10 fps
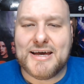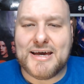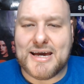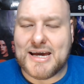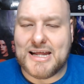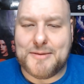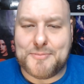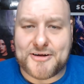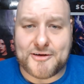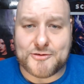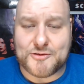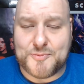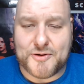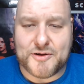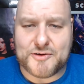any potential
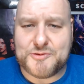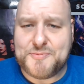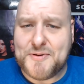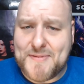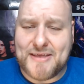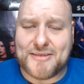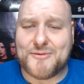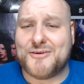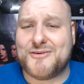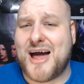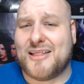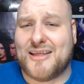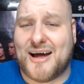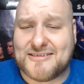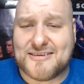spoilers, which Big Bang Theory, there are not
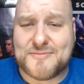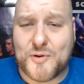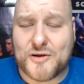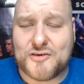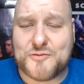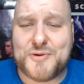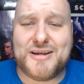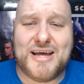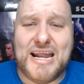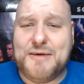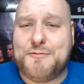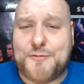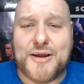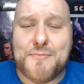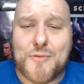lots of spoilers, but any
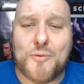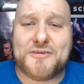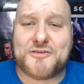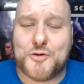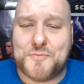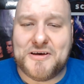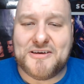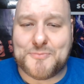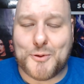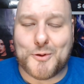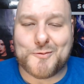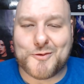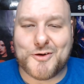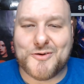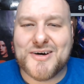funny moments could be spoiled
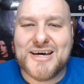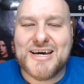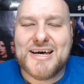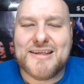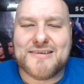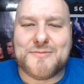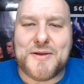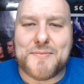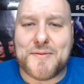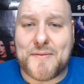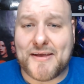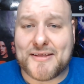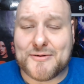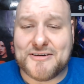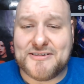for you. This would be The Big Bang
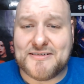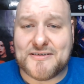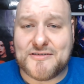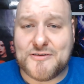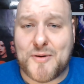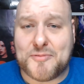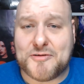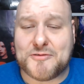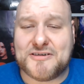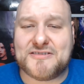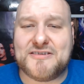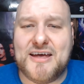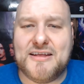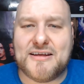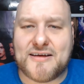Theory Season 2, Episode
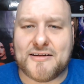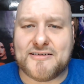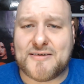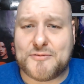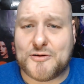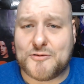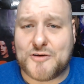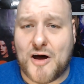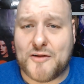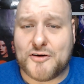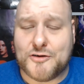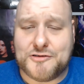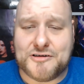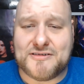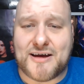16. The title of this episode is called The
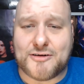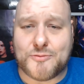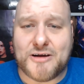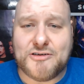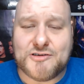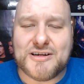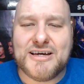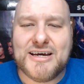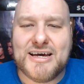Cushion Saturation.